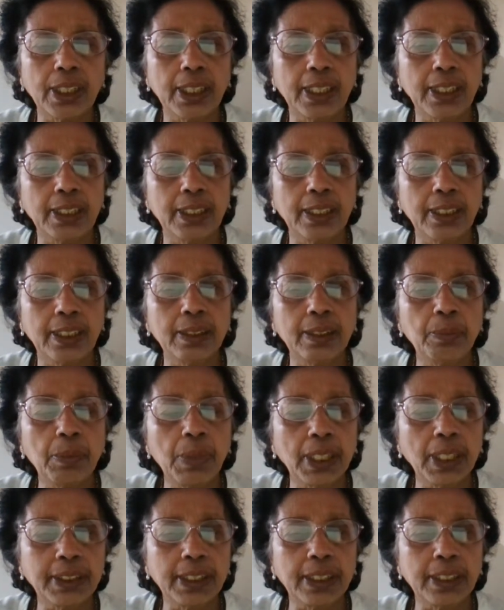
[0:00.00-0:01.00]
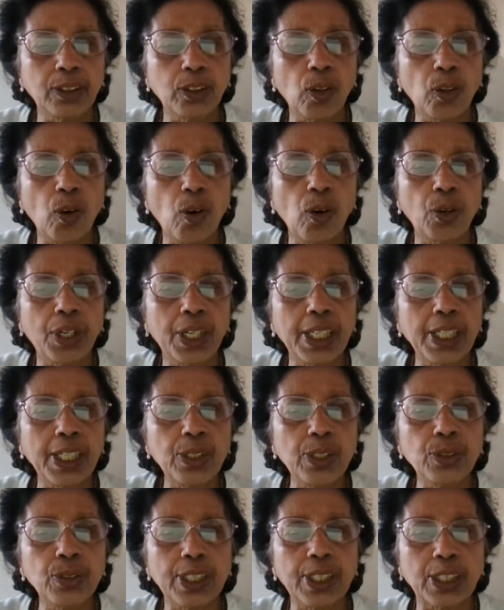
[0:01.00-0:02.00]
in the budget or
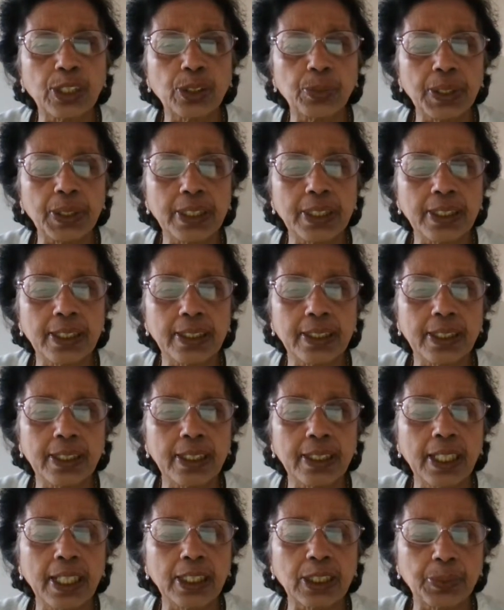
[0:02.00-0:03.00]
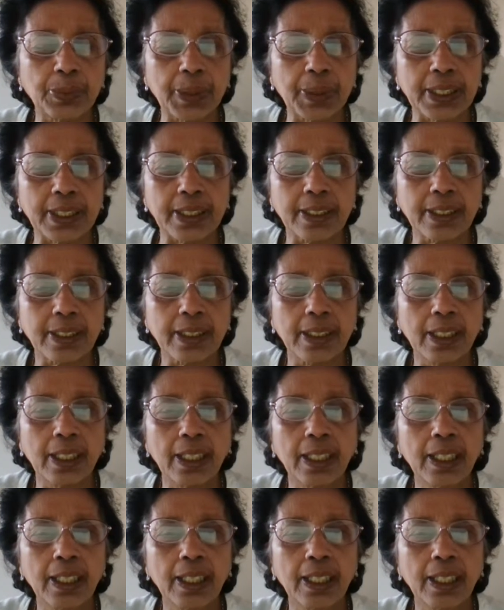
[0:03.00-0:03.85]
reduce the expense